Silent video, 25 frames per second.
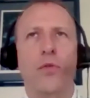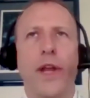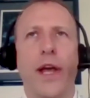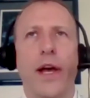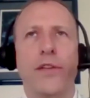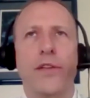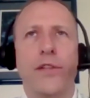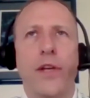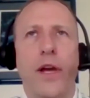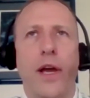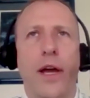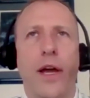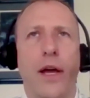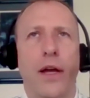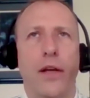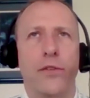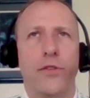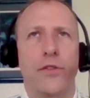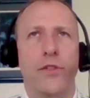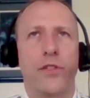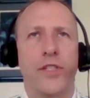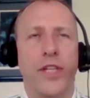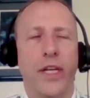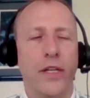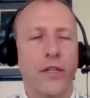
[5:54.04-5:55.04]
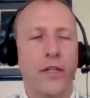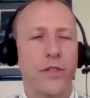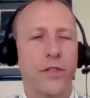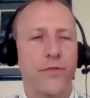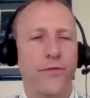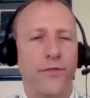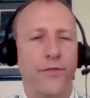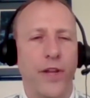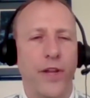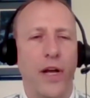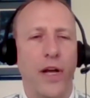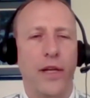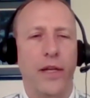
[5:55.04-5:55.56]
NASA has six
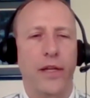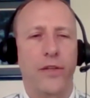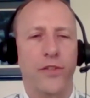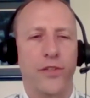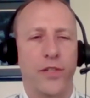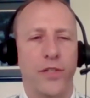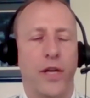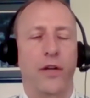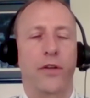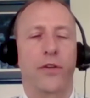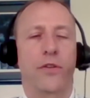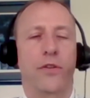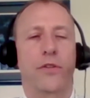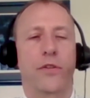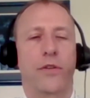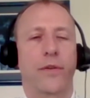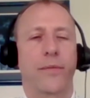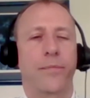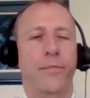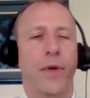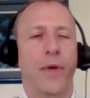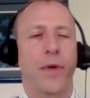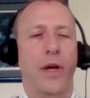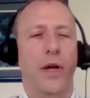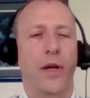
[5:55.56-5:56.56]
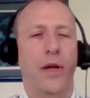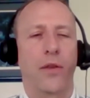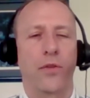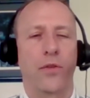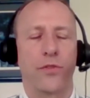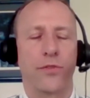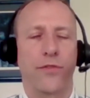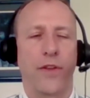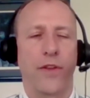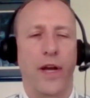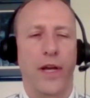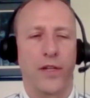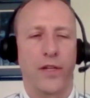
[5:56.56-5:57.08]
flying centers. Uh,
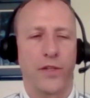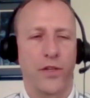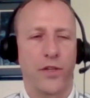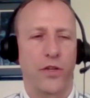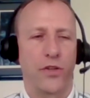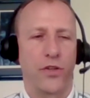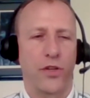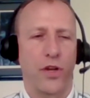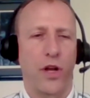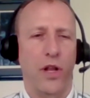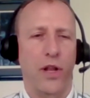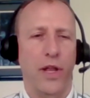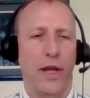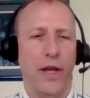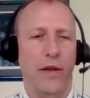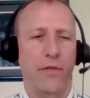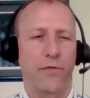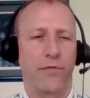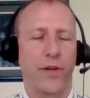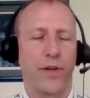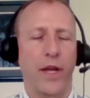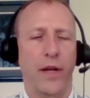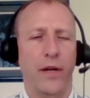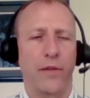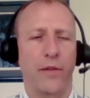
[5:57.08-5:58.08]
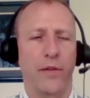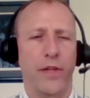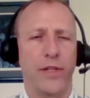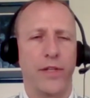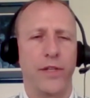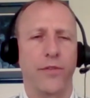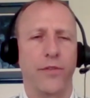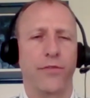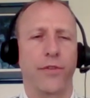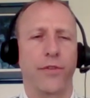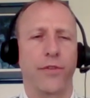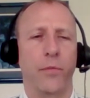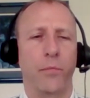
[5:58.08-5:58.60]
those flying centers all have kind of a
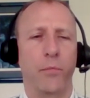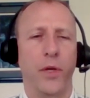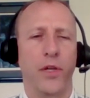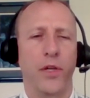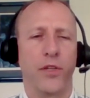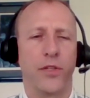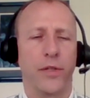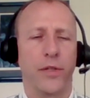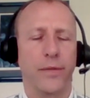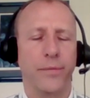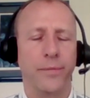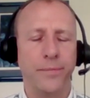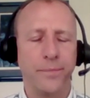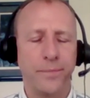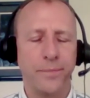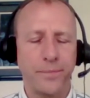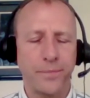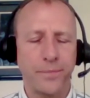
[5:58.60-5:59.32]
different mission.